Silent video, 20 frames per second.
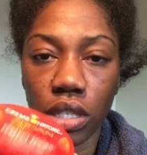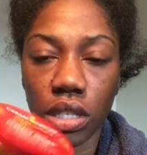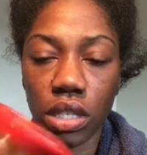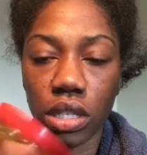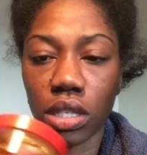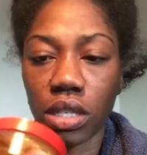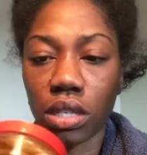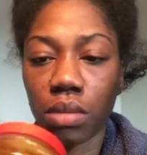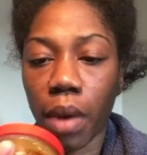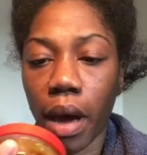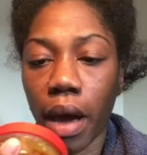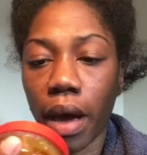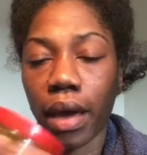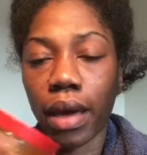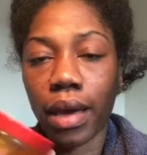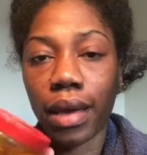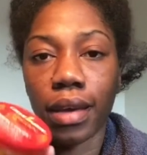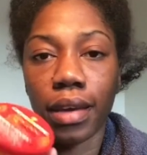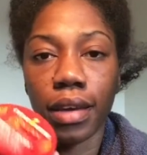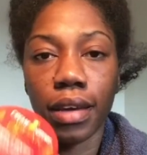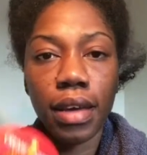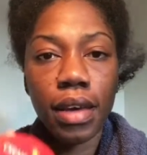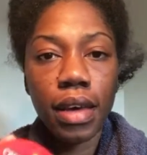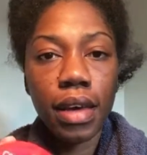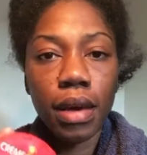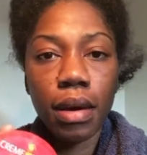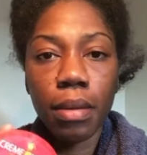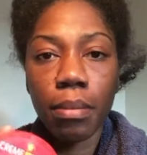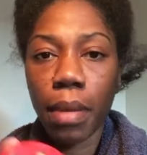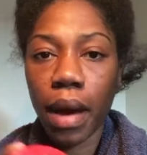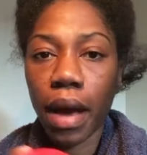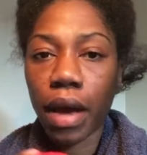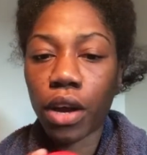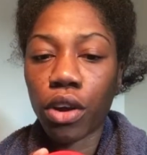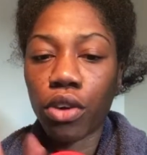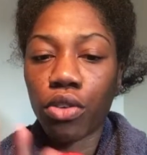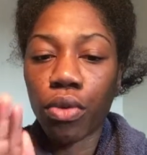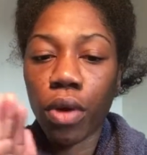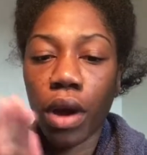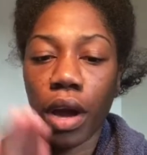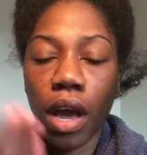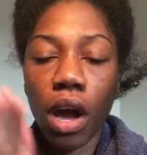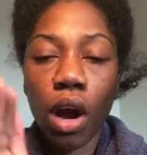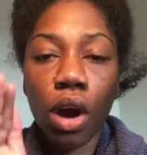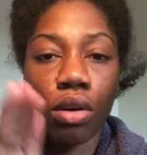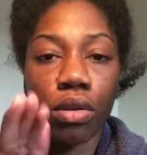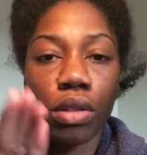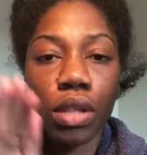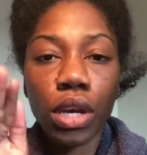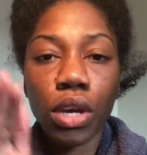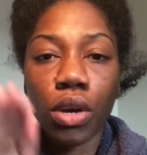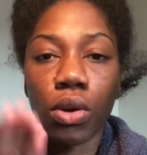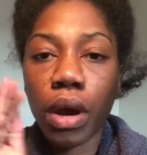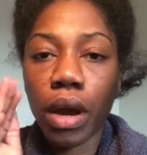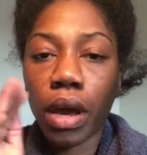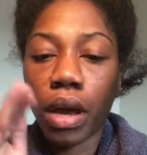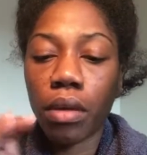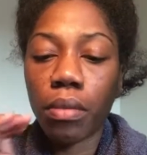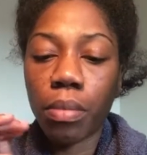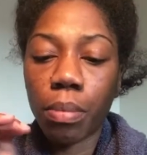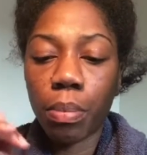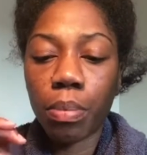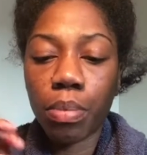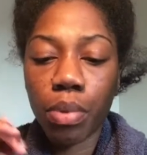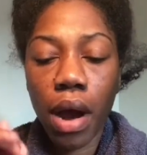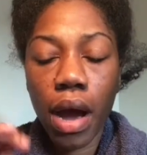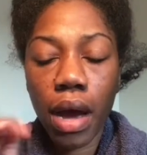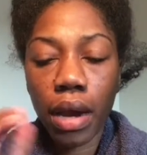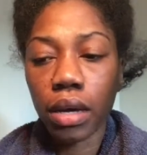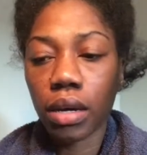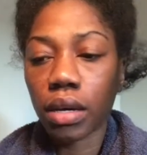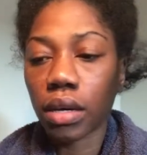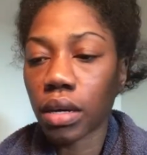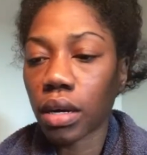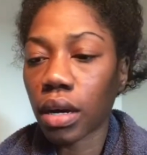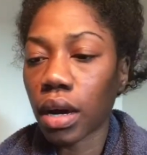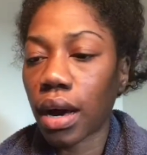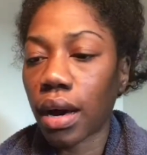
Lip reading: This is my great holy grail product.